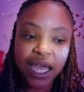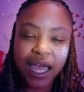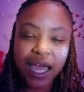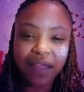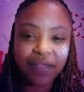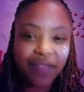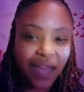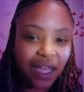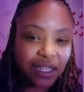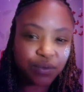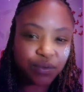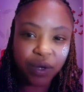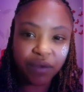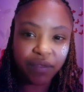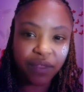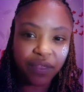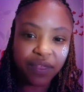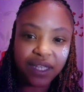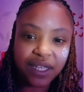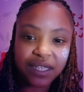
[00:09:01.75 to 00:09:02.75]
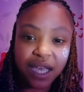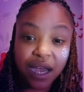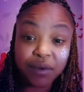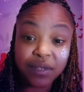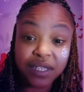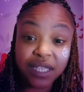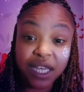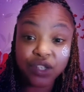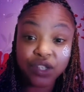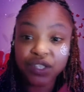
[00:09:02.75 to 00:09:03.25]
And that's one of the things that I
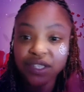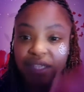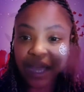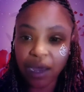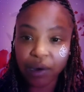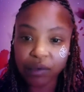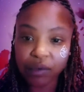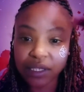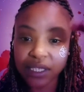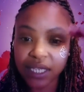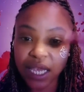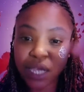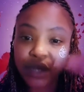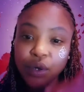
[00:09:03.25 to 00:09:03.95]
was saying just now. Take your